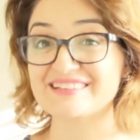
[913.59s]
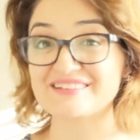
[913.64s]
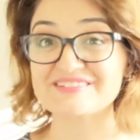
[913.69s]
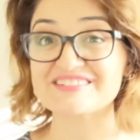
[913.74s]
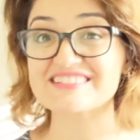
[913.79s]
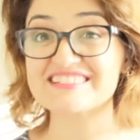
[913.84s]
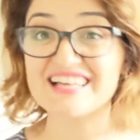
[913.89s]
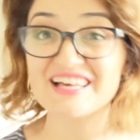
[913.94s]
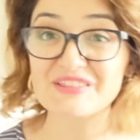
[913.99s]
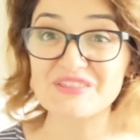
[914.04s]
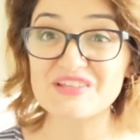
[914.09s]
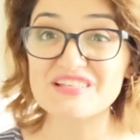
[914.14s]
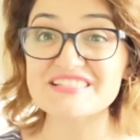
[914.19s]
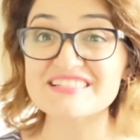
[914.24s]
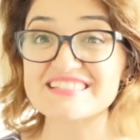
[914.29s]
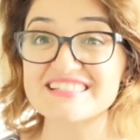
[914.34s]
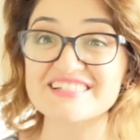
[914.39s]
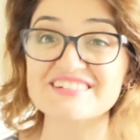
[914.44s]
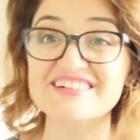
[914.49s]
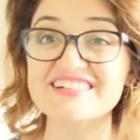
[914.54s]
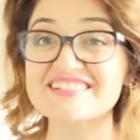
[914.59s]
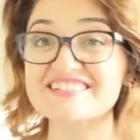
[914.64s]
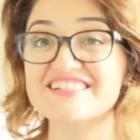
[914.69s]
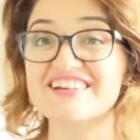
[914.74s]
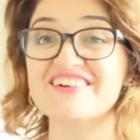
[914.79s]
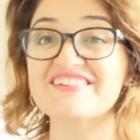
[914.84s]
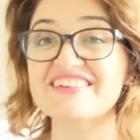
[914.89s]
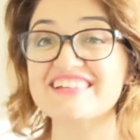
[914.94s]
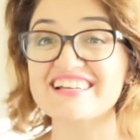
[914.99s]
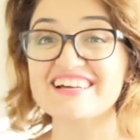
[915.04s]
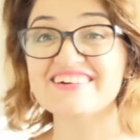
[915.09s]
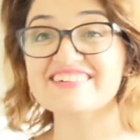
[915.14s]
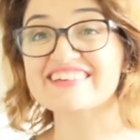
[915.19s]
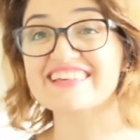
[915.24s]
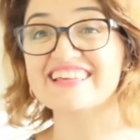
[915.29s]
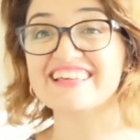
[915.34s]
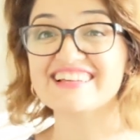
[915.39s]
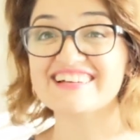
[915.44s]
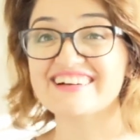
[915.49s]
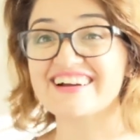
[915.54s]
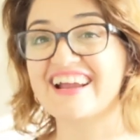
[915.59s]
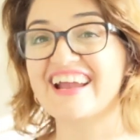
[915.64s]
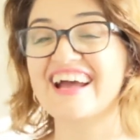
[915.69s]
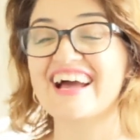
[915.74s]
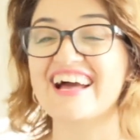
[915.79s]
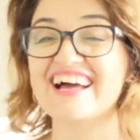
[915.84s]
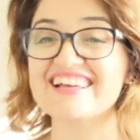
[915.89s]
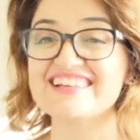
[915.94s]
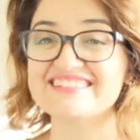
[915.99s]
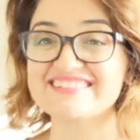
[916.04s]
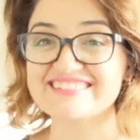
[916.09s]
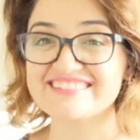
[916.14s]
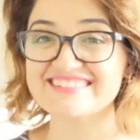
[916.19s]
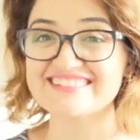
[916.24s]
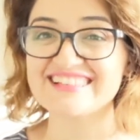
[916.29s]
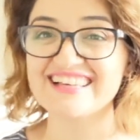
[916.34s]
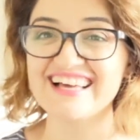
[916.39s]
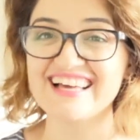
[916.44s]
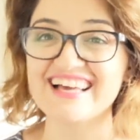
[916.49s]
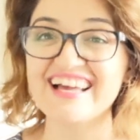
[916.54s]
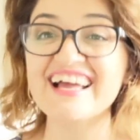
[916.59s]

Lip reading: there is nothing serious going on here, guys.